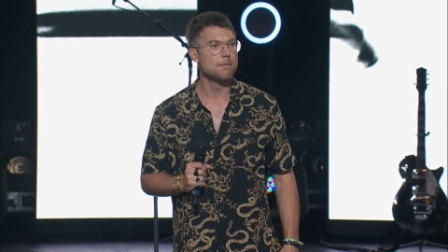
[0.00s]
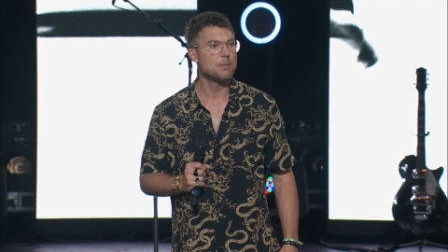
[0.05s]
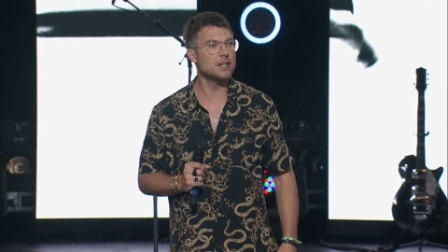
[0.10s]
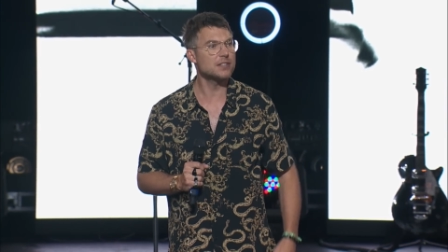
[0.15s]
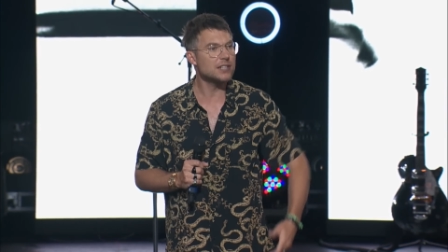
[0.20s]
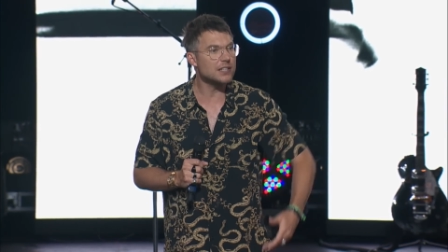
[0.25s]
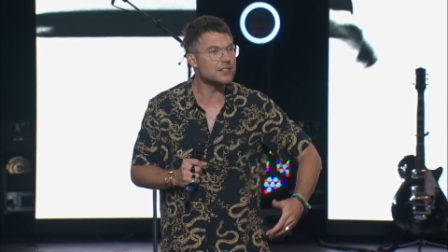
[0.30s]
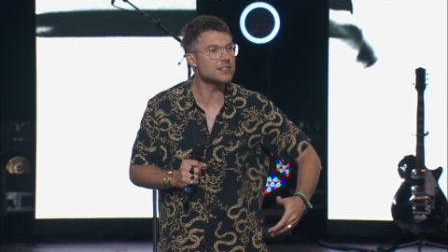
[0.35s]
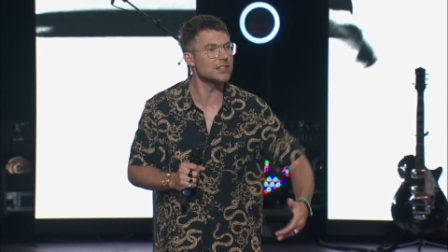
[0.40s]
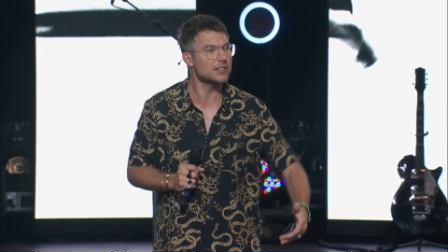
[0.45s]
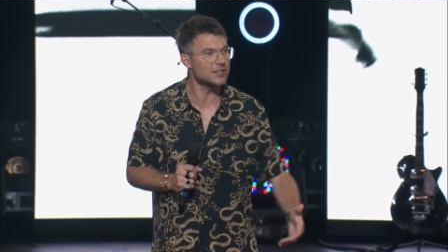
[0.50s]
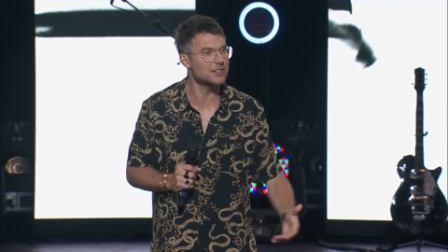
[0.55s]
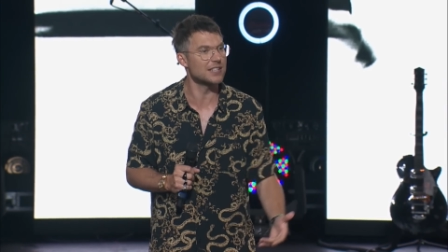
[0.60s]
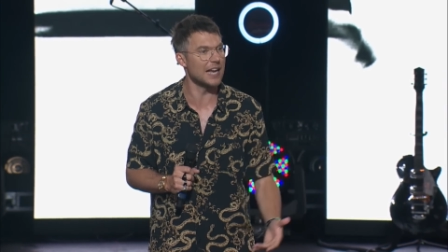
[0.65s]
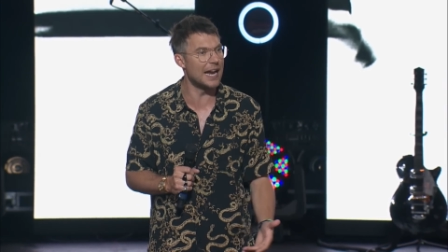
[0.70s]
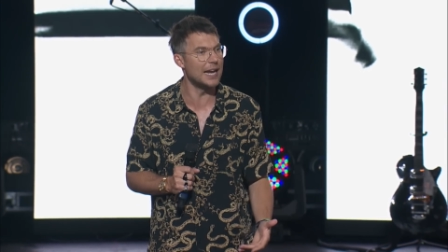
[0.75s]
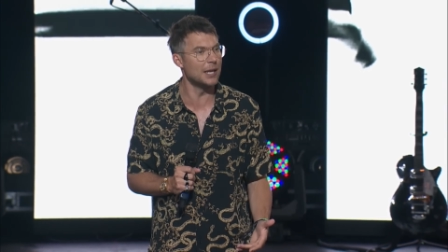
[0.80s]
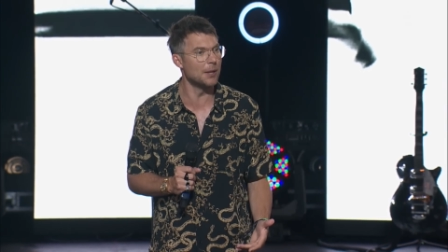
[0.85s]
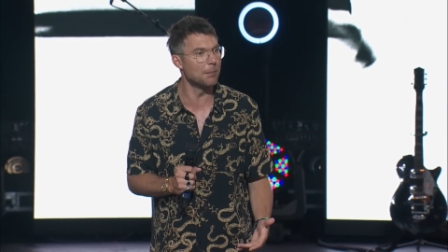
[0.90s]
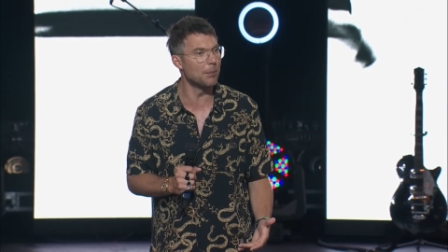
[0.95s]
Is it
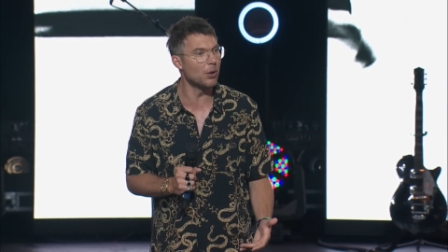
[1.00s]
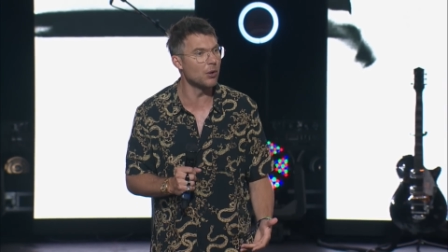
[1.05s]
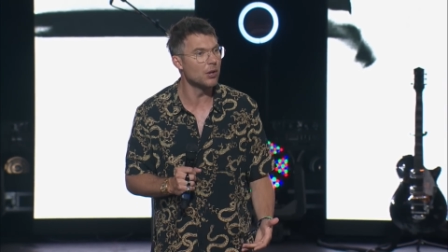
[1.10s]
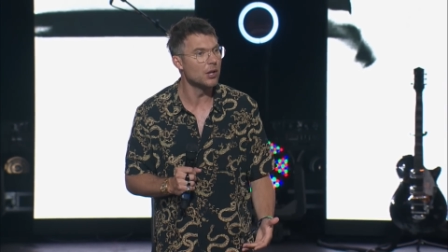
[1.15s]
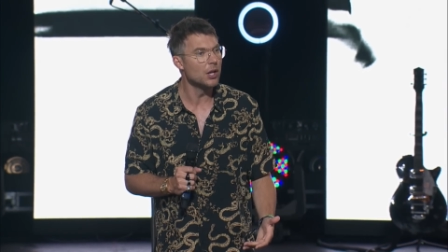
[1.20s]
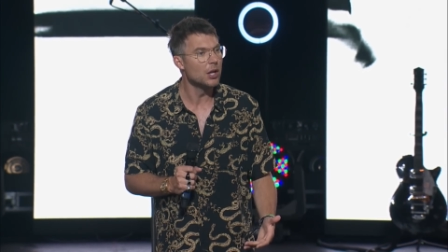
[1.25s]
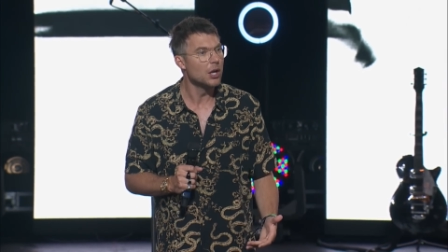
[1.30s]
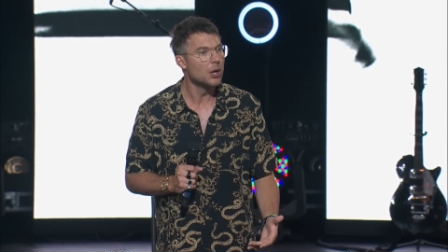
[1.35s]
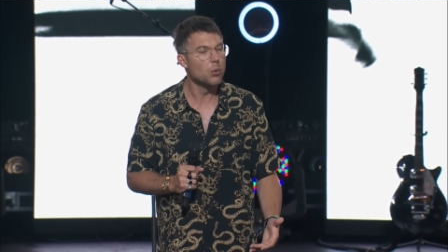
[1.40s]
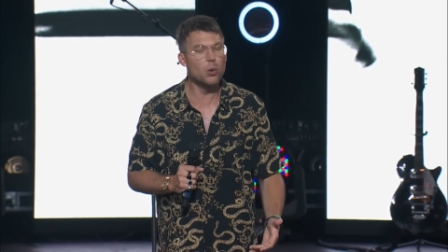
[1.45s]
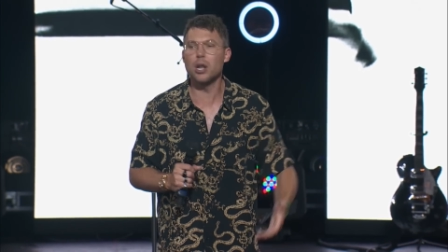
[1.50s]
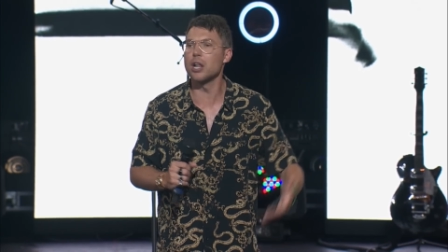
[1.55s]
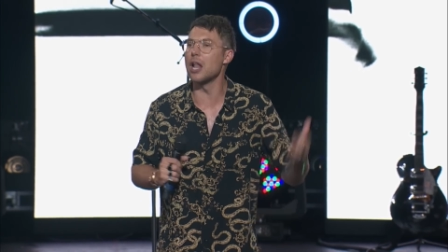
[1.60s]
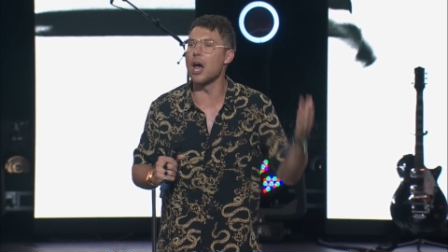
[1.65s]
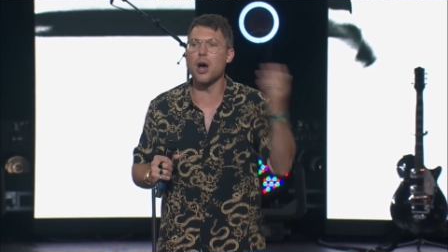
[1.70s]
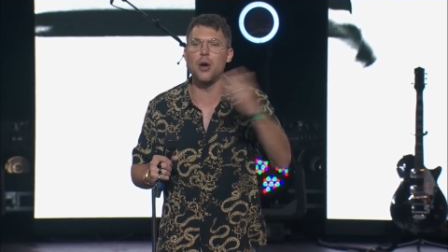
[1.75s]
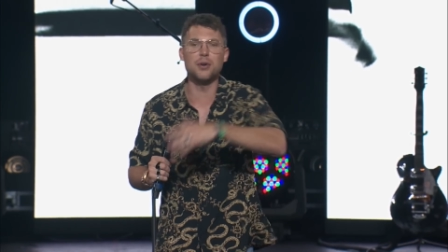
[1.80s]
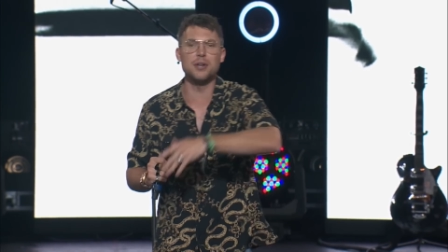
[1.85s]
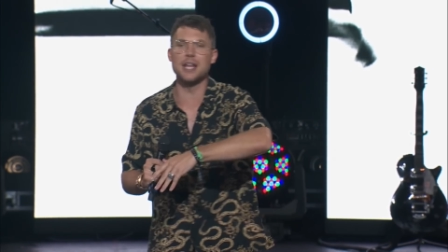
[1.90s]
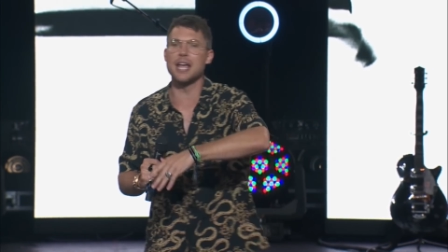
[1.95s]
sustainable? We're
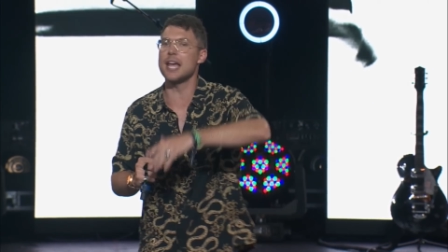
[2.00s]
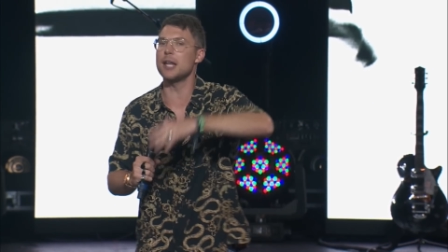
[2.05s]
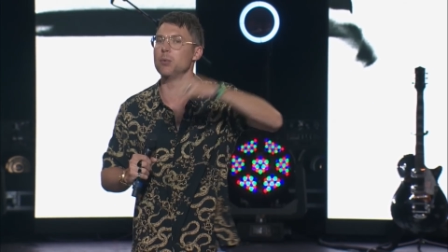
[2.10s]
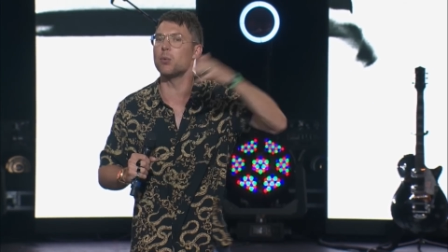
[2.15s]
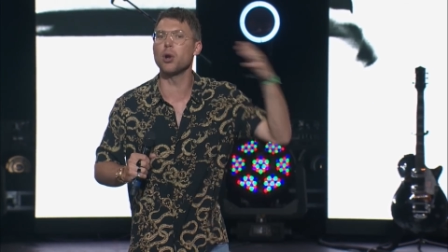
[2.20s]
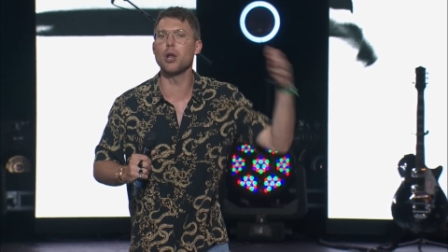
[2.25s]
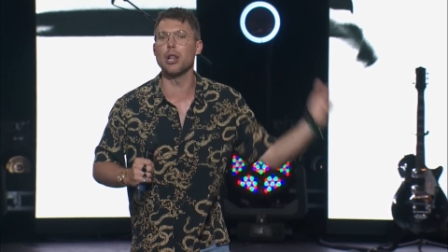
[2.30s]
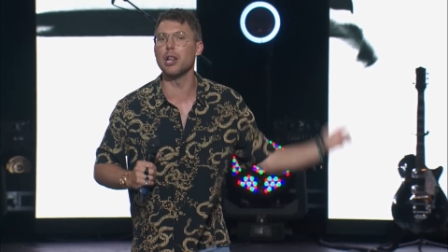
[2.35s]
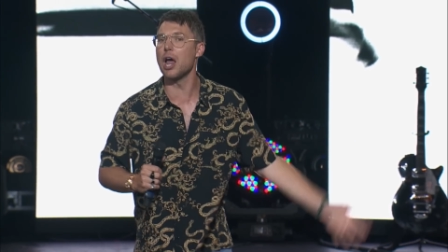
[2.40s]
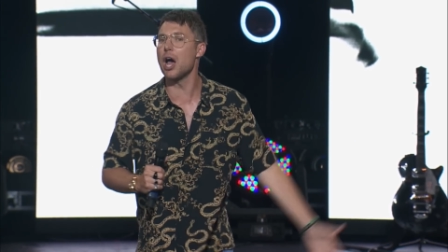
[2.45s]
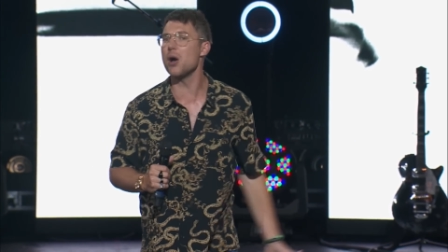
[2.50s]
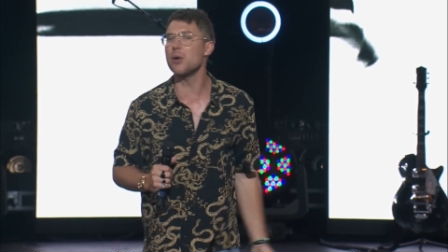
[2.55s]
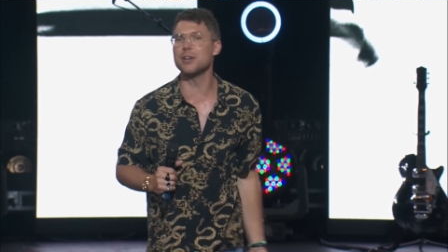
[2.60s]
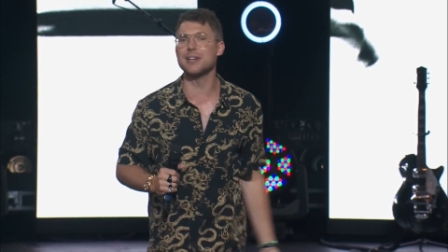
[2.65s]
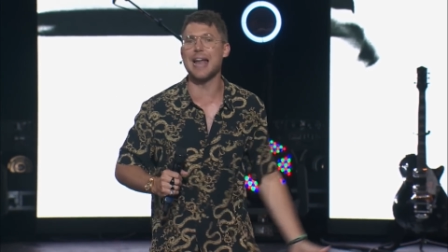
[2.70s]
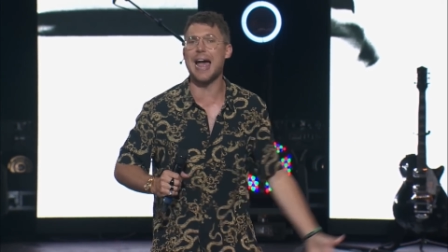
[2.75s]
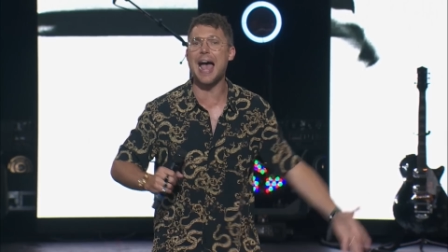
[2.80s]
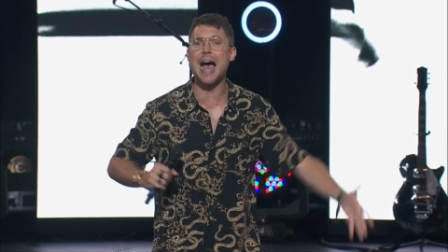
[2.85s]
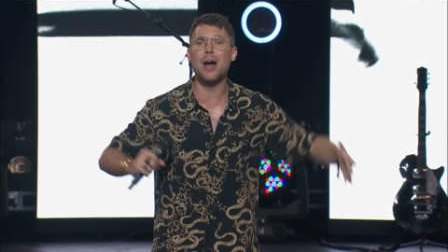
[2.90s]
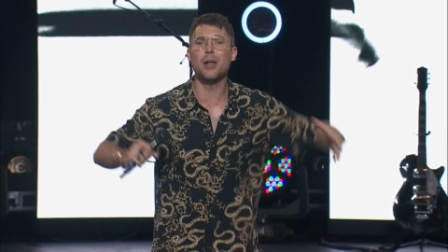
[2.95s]
loading in, we're
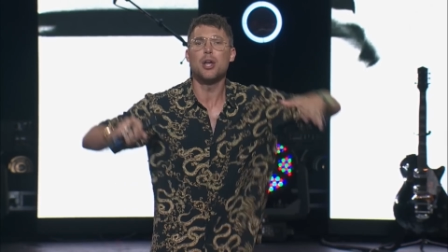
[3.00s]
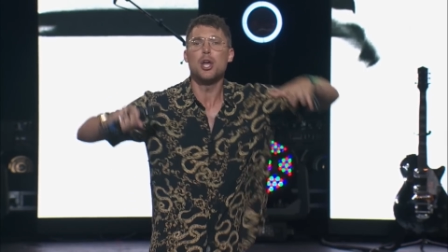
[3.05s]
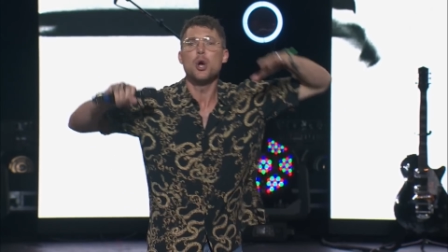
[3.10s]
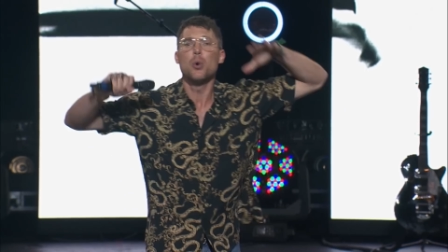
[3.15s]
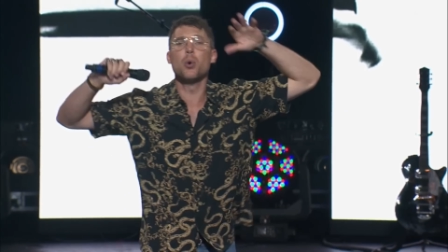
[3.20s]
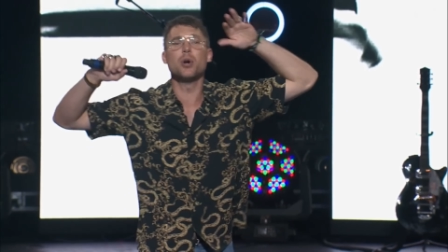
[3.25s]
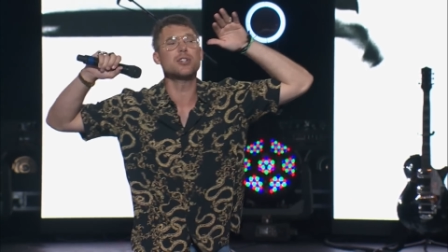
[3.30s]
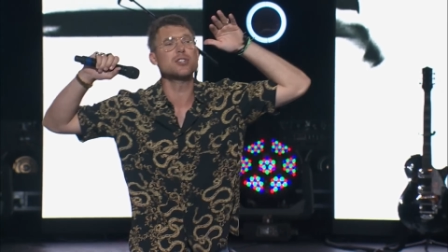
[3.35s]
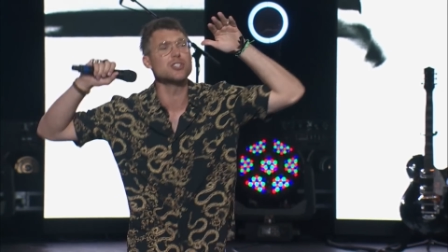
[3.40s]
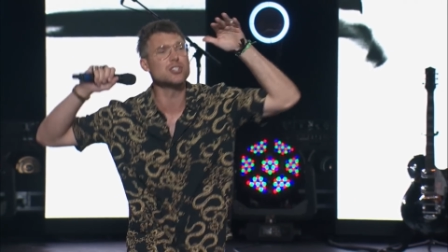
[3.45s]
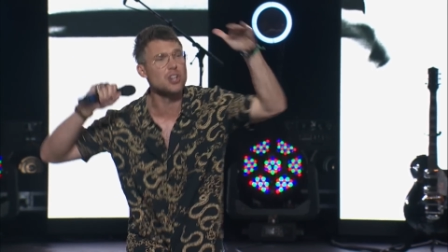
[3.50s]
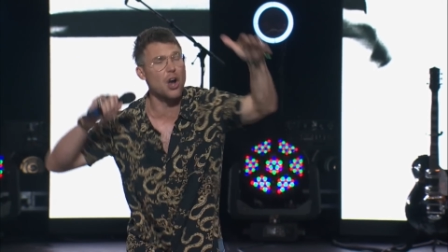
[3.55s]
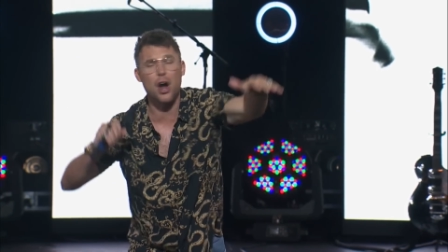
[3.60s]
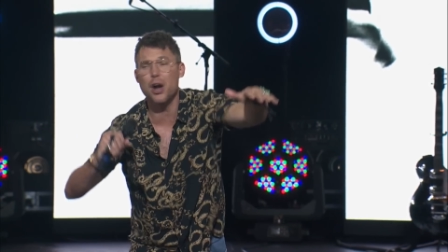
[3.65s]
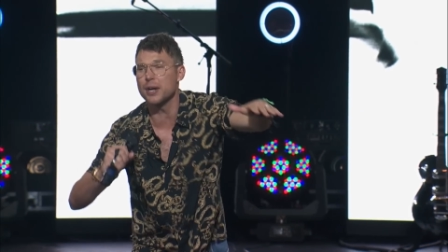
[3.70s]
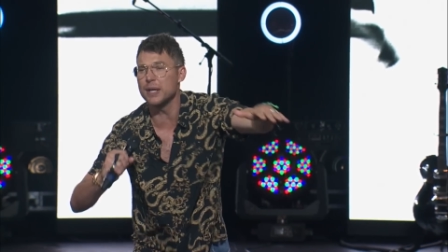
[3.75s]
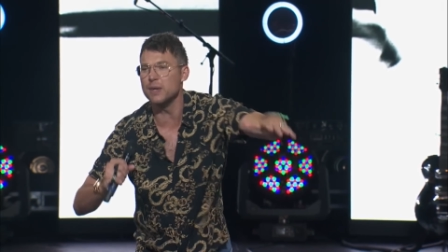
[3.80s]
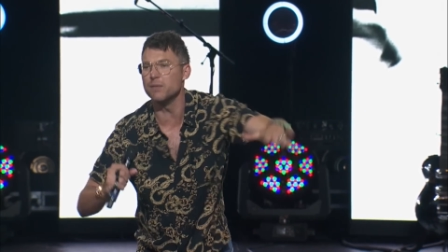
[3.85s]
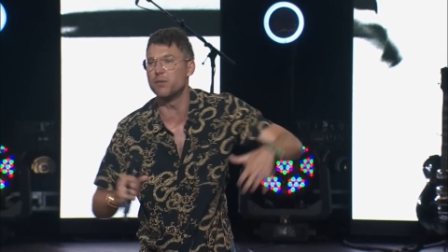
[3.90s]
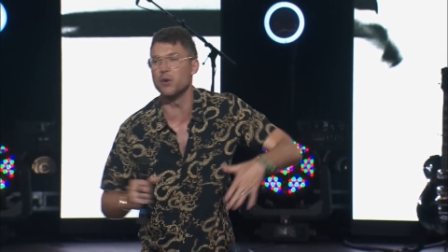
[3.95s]
loading out, we're
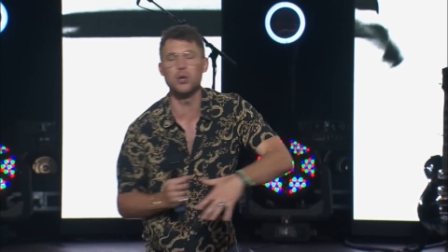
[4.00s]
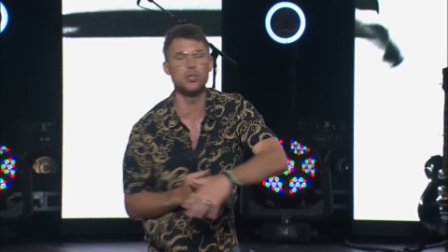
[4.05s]
starting